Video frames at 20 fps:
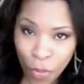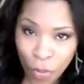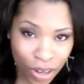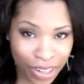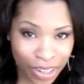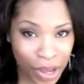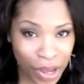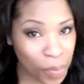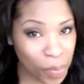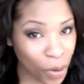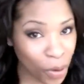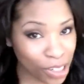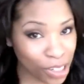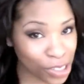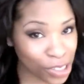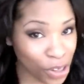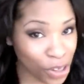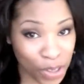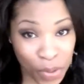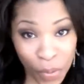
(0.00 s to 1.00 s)
What nail
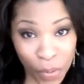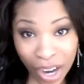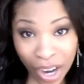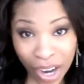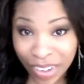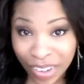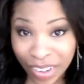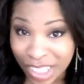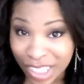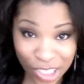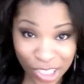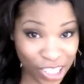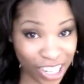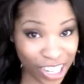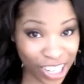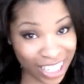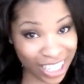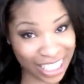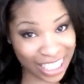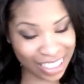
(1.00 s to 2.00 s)
polish are you wearing,
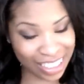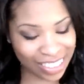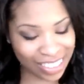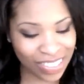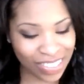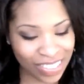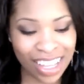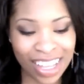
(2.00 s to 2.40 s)
Shirley?